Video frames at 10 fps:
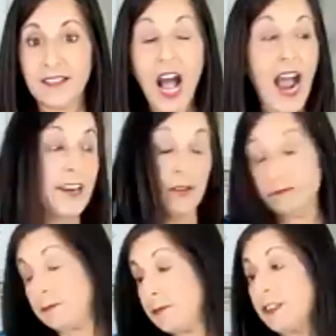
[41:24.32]
I,
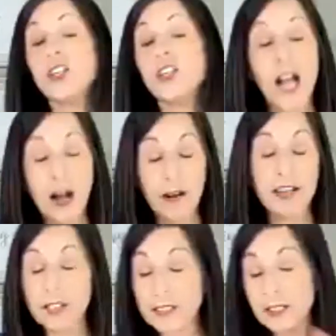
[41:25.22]
you know how I know,
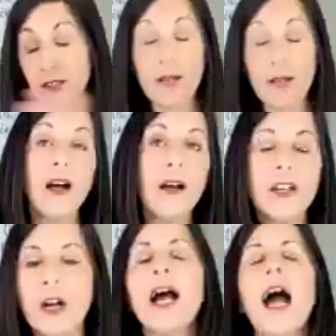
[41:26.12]
listen, you're like, well, you know,
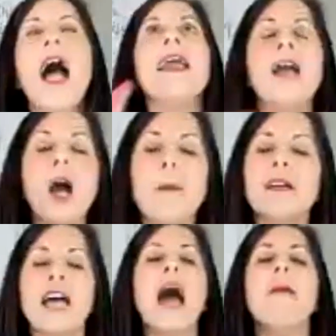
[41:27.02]
I know because
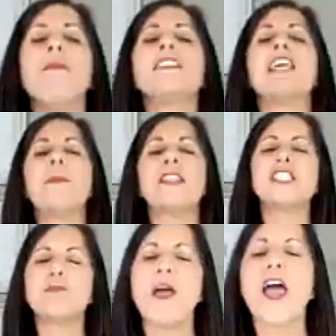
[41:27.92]
I'm the tip of
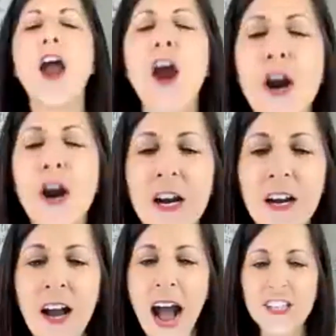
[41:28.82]
the spear.
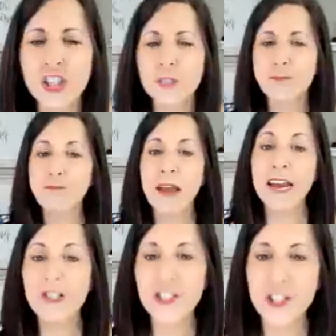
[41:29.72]
I just
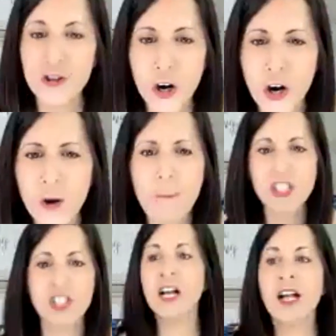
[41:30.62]
pierced through. I'm
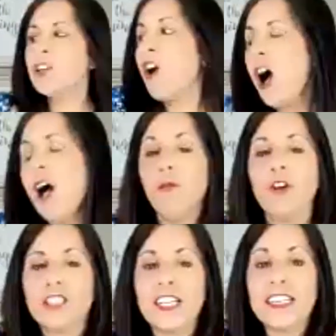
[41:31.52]
just, you're all
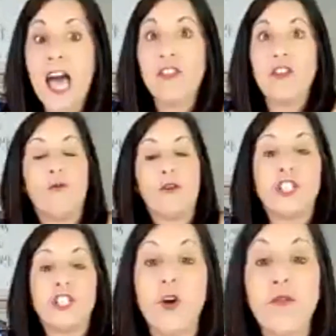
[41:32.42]
we're together and we're
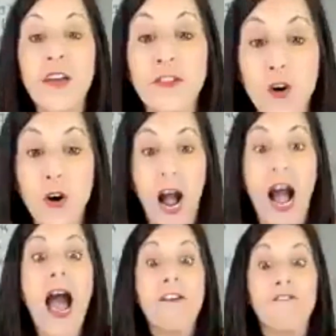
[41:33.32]
just moving through.
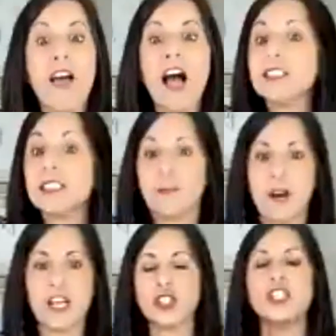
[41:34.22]
I felt the
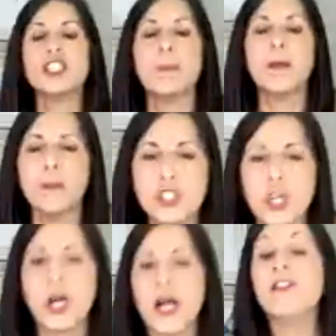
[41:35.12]
pressure, the
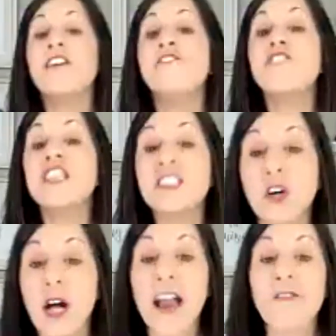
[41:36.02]
spiritual, the
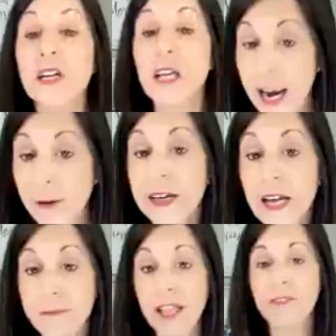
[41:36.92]
physical, every area
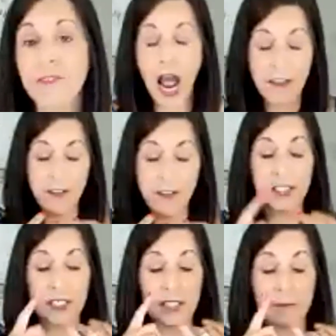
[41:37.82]
of my life. I felt
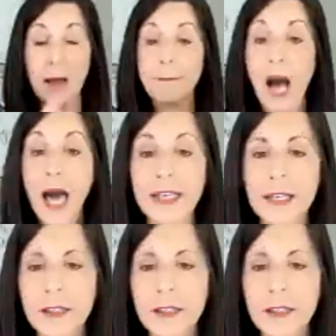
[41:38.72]
it in my body,